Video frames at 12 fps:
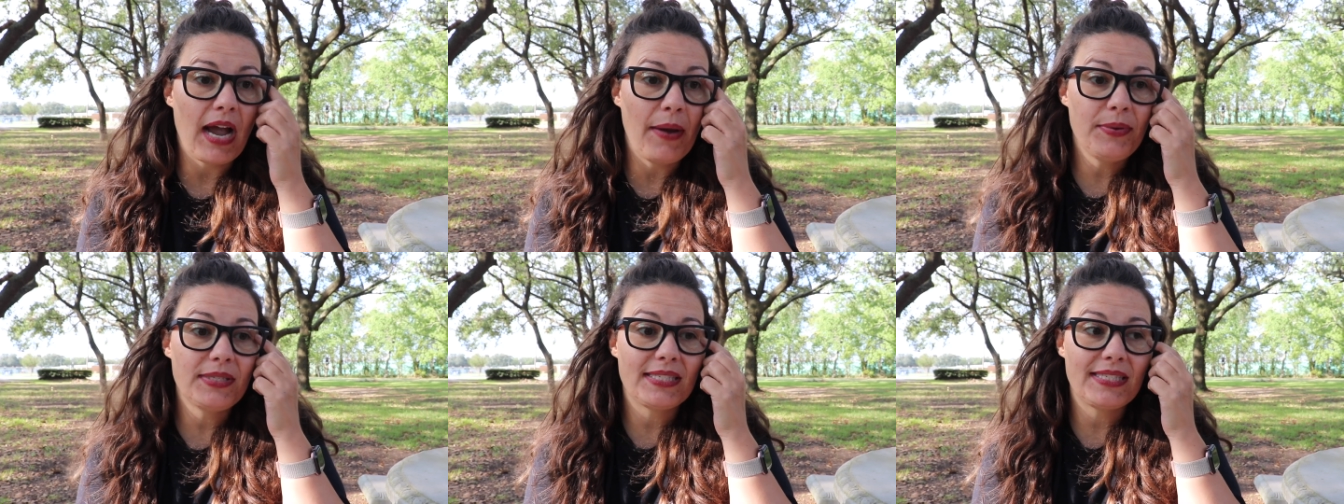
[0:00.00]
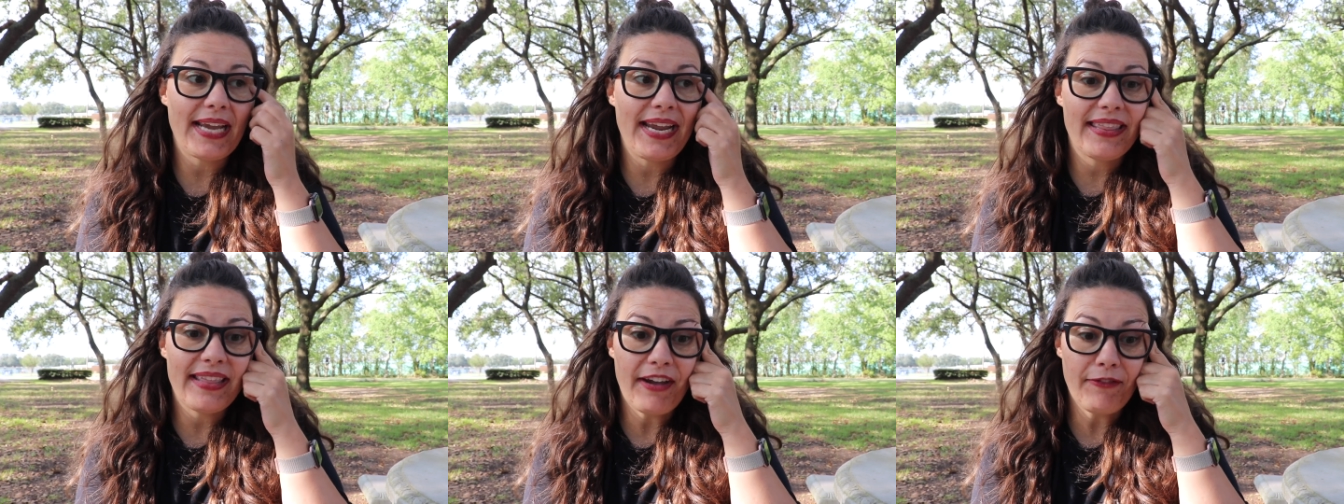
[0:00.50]
I would
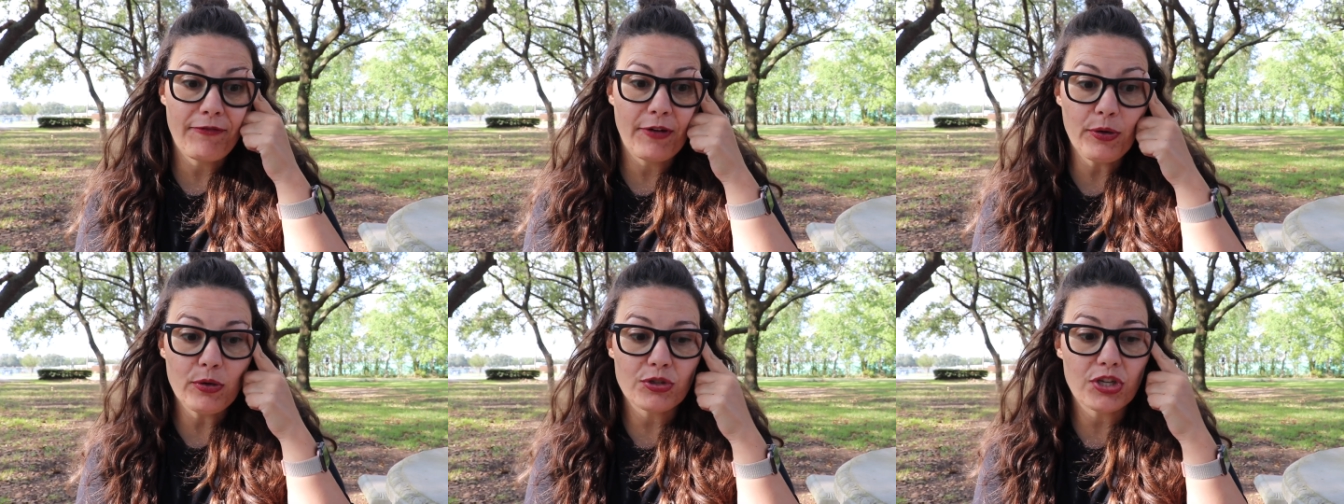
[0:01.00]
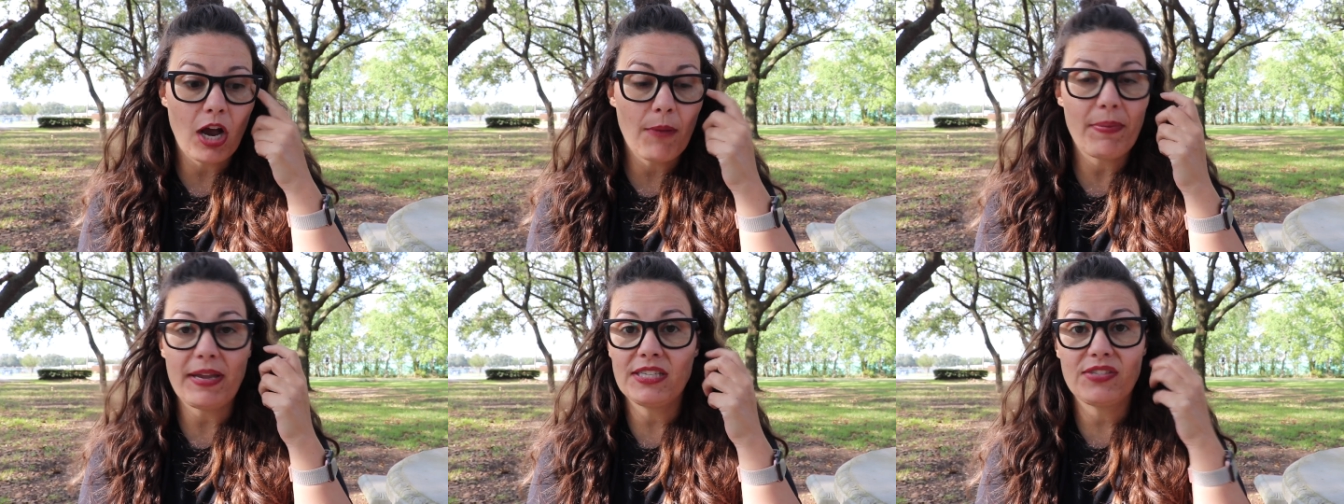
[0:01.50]
say that Photoshop
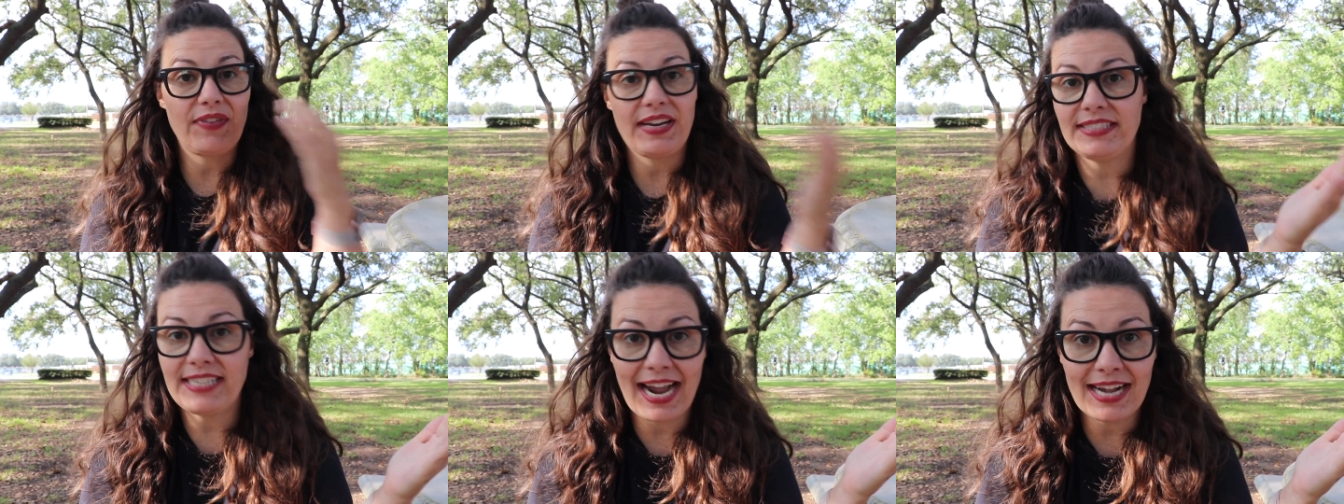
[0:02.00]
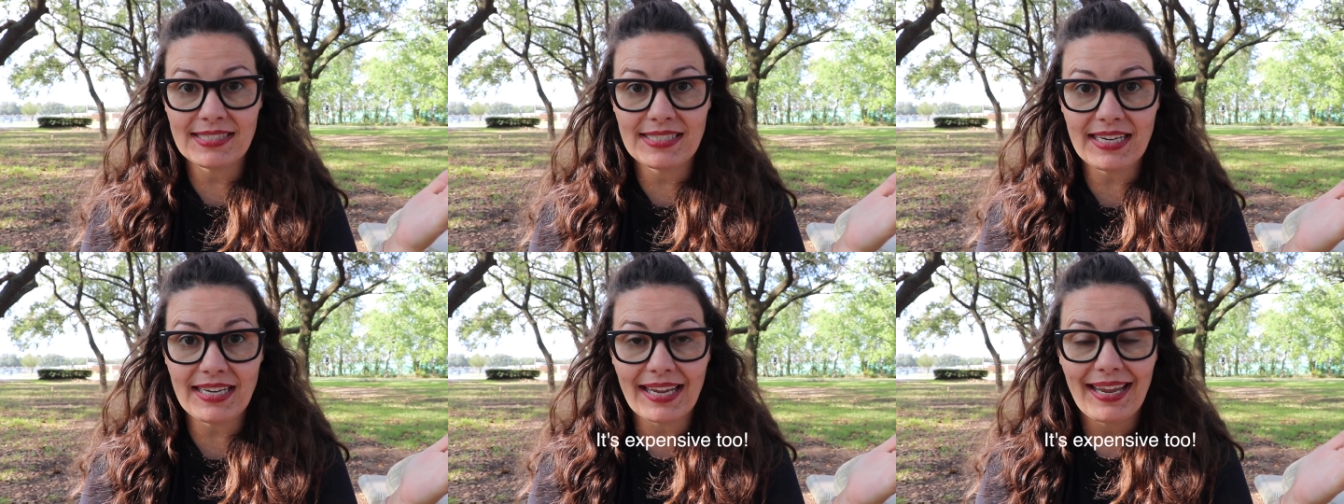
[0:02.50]
is
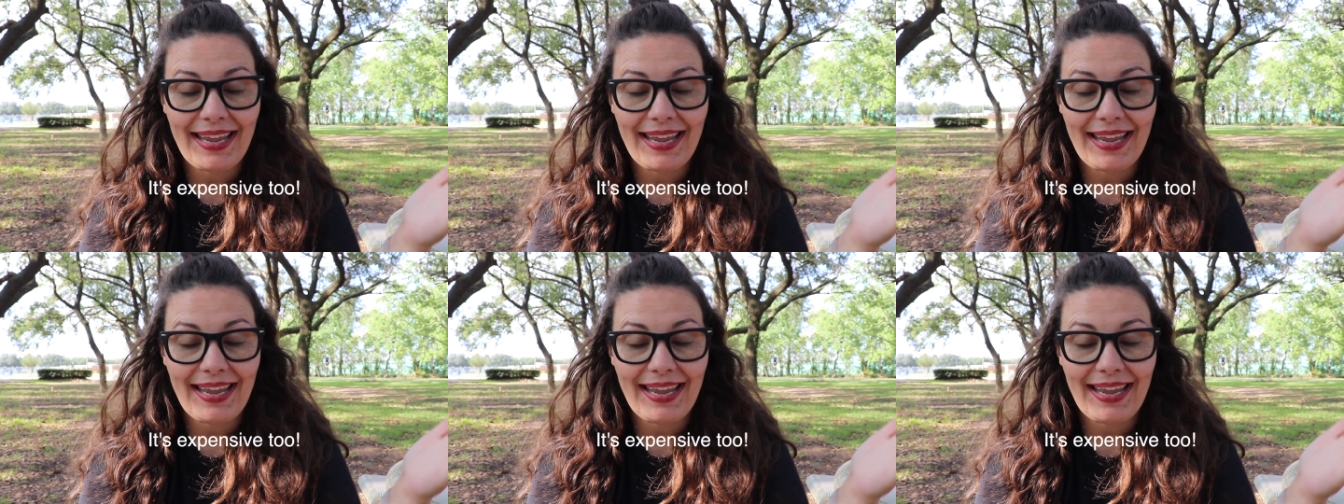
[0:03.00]
fantastic.